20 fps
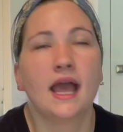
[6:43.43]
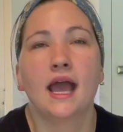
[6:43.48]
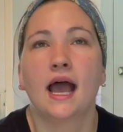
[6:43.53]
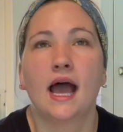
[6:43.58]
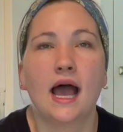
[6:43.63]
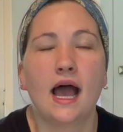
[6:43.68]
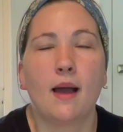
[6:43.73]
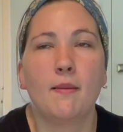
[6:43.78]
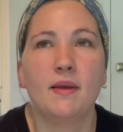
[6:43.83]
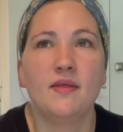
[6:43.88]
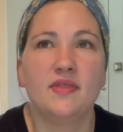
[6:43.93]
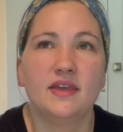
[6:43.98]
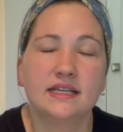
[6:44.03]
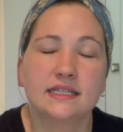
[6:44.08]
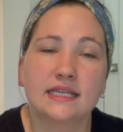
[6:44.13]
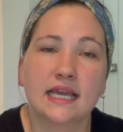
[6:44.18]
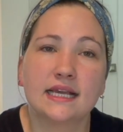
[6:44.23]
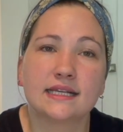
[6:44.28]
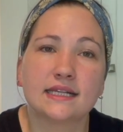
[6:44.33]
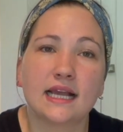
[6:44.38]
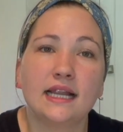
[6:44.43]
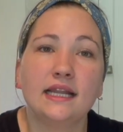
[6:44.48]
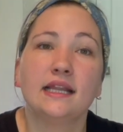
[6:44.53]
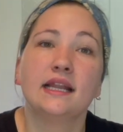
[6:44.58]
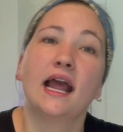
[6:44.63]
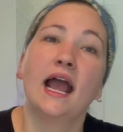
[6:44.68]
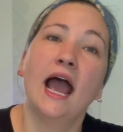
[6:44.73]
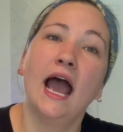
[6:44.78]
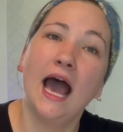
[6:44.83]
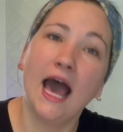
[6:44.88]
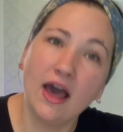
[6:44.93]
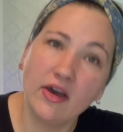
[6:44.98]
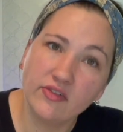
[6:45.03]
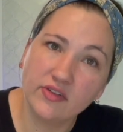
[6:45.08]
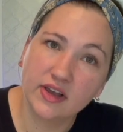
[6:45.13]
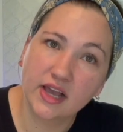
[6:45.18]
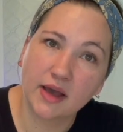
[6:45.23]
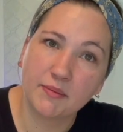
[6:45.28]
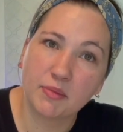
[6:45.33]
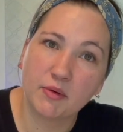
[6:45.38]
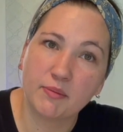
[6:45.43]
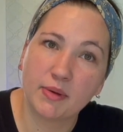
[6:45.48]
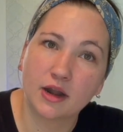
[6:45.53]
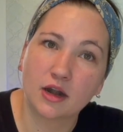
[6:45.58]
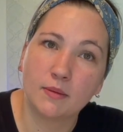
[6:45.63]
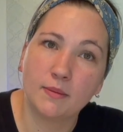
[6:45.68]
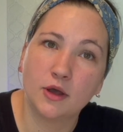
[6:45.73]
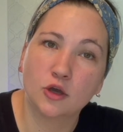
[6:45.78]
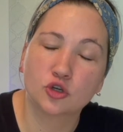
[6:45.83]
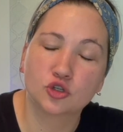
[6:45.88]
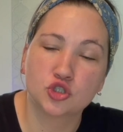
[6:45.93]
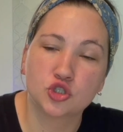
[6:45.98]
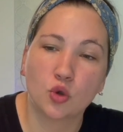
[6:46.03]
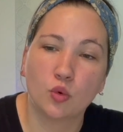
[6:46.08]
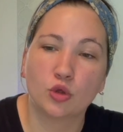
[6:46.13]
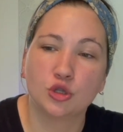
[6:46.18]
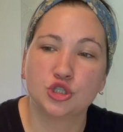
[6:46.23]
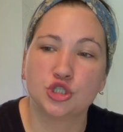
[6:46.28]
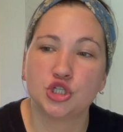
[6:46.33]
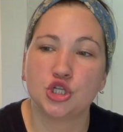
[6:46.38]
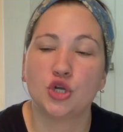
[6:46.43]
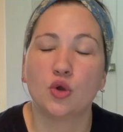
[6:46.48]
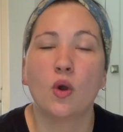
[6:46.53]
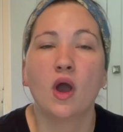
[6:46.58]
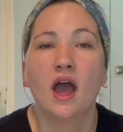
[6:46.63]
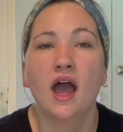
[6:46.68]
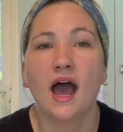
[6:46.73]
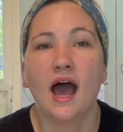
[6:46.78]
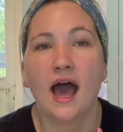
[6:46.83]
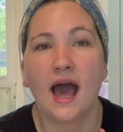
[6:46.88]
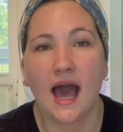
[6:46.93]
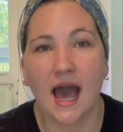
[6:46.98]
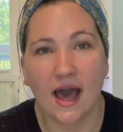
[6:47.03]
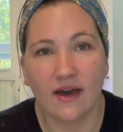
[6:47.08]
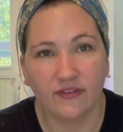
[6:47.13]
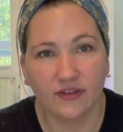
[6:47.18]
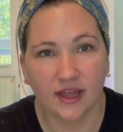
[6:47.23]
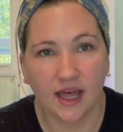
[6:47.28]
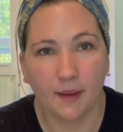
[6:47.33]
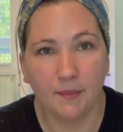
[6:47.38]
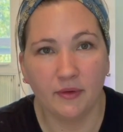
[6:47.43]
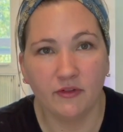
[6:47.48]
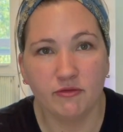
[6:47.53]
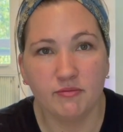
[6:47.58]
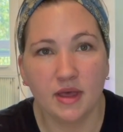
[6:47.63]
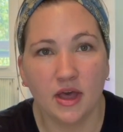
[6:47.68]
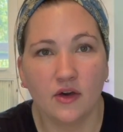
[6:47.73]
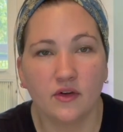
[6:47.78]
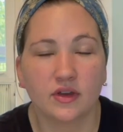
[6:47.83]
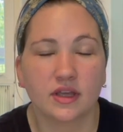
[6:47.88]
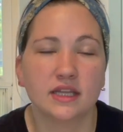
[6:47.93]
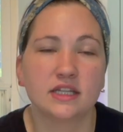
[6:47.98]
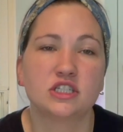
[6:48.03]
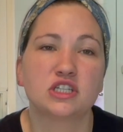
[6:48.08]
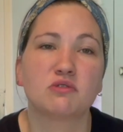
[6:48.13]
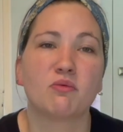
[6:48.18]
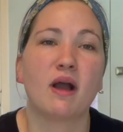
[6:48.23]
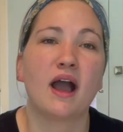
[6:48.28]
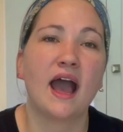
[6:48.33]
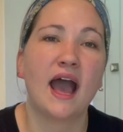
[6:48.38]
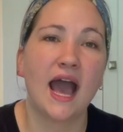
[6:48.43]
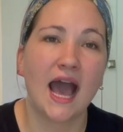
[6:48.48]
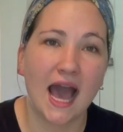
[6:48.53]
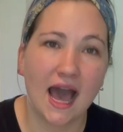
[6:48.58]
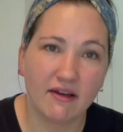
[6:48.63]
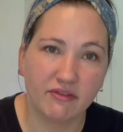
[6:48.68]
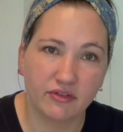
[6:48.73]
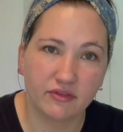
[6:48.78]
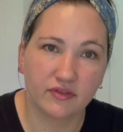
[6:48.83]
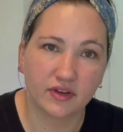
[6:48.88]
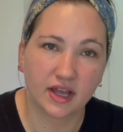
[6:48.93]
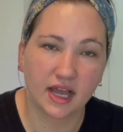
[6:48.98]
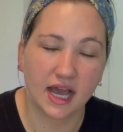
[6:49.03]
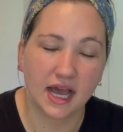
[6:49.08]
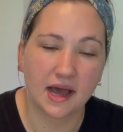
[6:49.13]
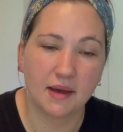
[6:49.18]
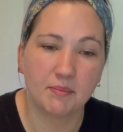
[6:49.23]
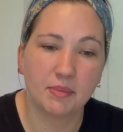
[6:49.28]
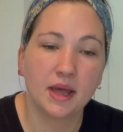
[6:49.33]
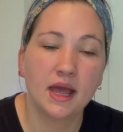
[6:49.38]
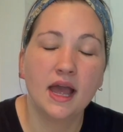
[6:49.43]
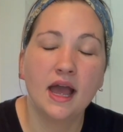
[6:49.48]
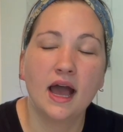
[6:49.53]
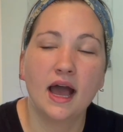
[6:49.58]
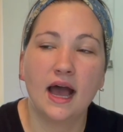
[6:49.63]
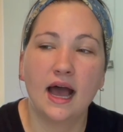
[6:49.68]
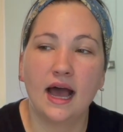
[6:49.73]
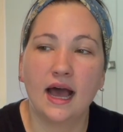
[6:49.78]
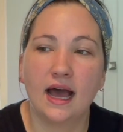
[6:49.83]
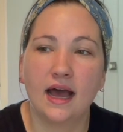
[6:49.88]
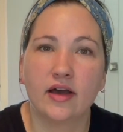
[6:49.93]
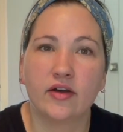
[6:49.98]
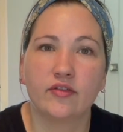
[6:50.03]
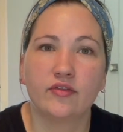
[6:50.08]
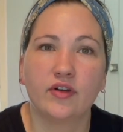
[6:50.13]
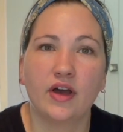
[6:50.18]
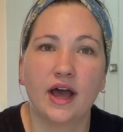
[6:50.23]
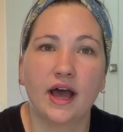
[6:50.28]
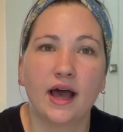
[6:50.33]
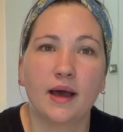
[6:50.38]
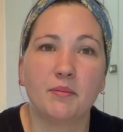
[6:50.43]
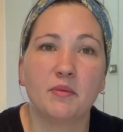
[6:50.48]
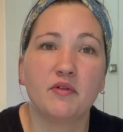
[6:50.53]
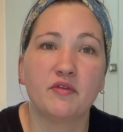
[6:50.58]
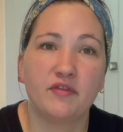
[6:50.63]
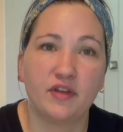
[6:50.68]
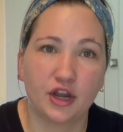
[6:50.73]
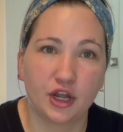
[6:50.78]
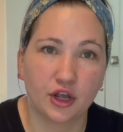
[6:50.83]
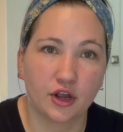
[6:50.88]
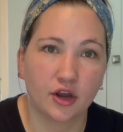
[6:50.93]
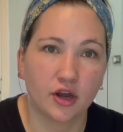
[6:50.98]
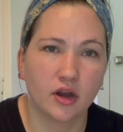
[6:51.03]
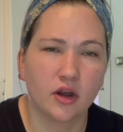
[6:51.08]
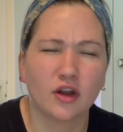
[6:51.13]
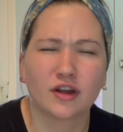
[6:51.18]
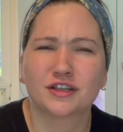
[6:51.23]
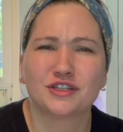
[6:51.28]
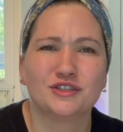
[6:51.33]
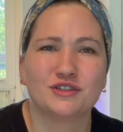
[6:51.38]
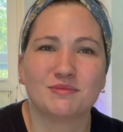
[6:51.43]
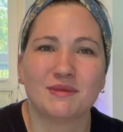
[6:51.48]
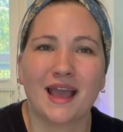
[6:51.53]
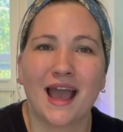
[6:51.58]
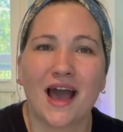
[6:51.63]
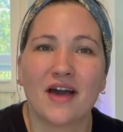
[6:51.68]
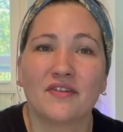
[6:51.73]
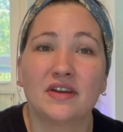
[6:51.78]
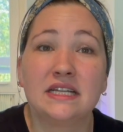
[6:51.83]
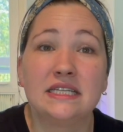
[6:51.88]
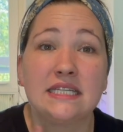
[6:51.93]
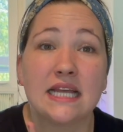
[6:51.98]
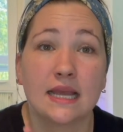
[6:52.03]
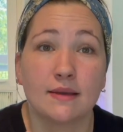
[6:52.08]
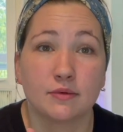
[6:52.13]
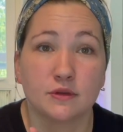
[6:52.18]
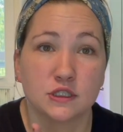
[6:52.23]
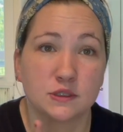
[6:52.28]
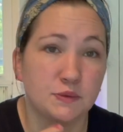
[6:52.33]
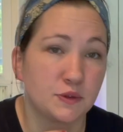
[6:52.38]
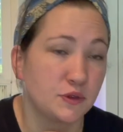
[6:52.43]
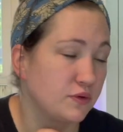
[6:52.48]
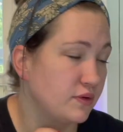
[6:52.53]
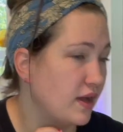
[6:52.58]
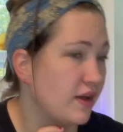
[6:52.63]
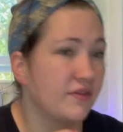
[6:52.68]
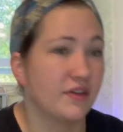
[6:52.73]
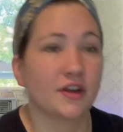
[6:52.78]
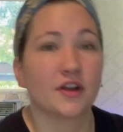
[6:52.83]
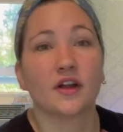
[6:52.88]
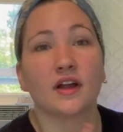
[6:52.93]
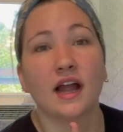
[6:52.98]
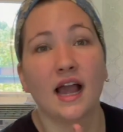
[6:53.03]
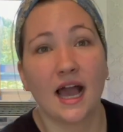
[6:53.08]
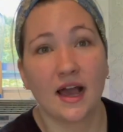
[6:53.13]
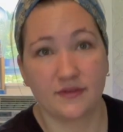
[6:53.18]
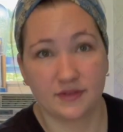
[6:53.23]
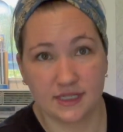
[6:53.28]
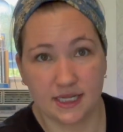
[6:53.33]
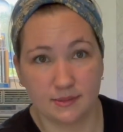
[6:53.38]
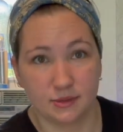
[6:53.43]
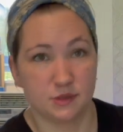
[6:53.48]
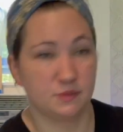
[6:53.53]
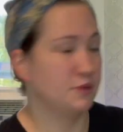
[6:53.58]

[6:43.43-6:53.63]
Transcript: In this case, I need a 1/2 cup of buttermilk, so we'll do a 1/2 cup of milk to a 1/2 cup of vinegar, or excuse me, 1/2 tablespoon of vinegar, 1/2 tablespoon.